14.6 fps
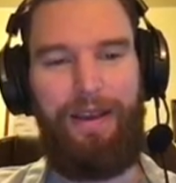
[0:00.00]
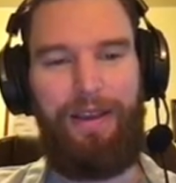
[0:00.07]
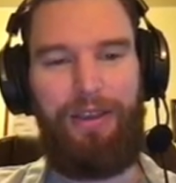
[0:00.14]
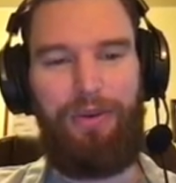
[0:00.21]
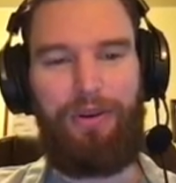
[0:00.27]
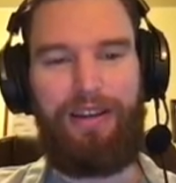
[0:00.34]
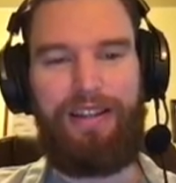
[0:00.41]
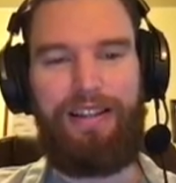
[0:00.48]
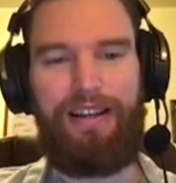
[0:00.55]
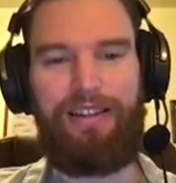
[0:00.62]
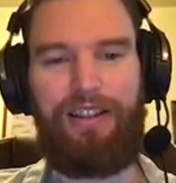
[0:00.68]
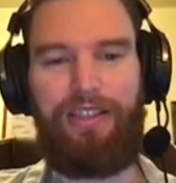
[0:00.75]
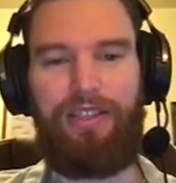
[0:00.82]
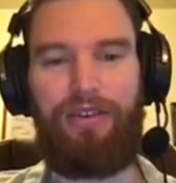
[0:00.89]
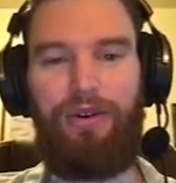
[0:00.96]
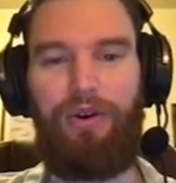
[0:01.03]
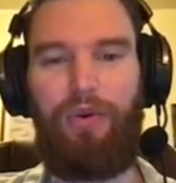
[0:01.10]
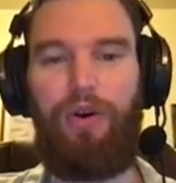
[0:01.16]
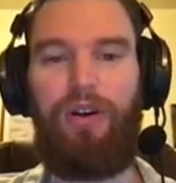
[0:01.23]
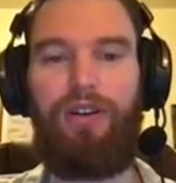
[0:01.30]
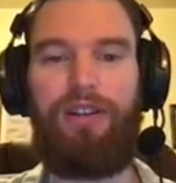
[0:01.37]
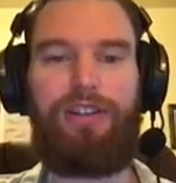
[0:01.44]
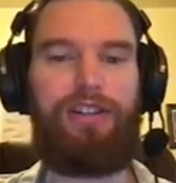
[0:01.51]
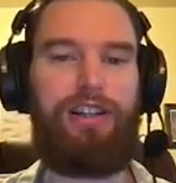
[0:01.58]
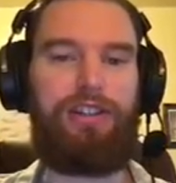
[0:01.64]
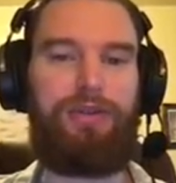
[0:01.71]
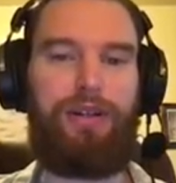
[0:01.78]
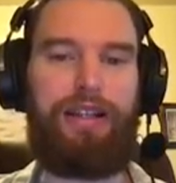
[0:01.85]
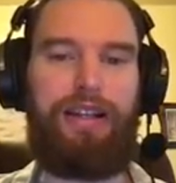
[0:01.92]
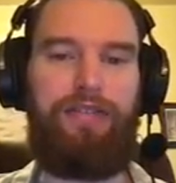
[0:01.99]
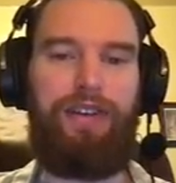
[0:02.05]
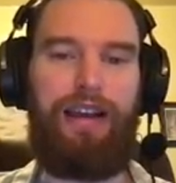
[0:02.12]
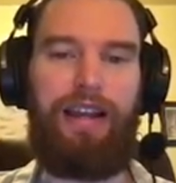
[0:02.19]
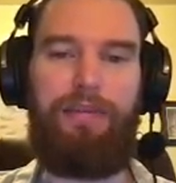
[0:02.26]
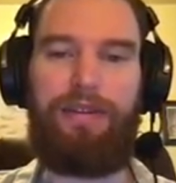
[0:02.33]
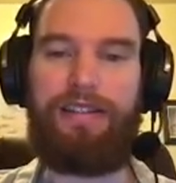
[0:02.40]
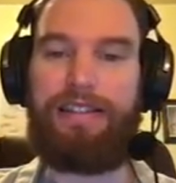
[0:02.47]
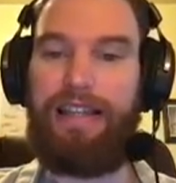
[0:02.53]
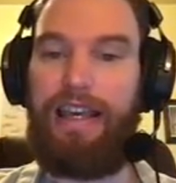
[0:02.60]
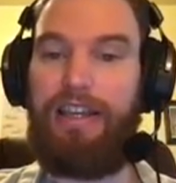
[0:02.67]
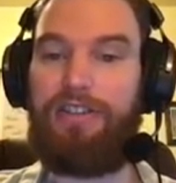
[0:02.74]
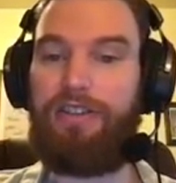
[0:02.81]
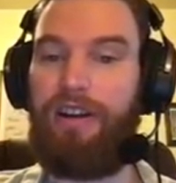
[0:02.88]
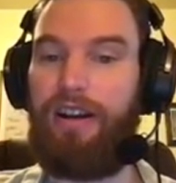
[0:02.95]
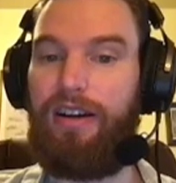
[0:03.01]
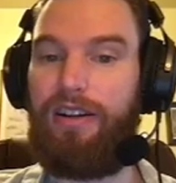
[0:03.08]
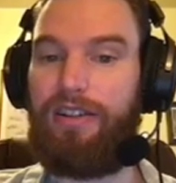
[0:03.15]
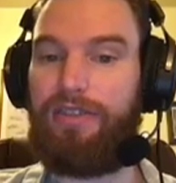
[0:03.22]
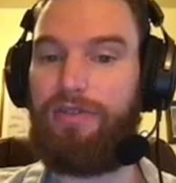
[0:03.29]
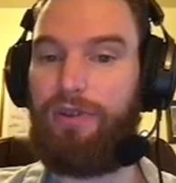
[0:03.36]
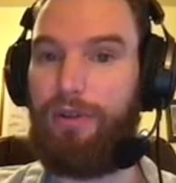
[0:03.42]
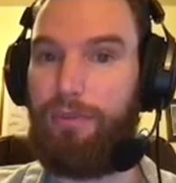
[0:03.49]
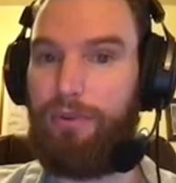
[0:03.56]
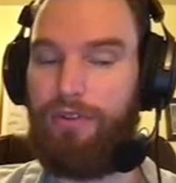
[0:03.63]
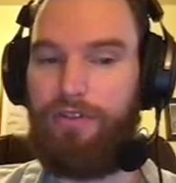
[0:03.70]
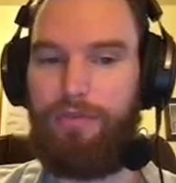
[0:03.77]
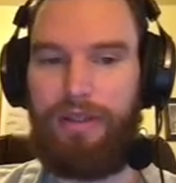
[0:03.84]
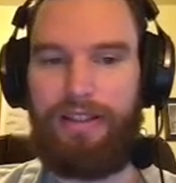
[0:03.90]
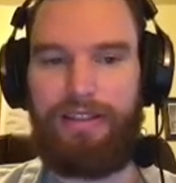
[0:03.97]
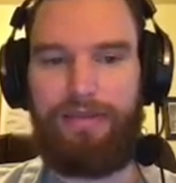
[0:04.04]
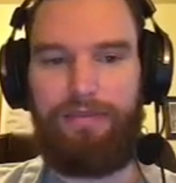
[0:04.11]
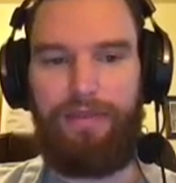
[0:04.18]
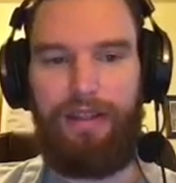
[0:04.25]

You will conduct a thorough quality check to identify any mistakes or areas for improvement.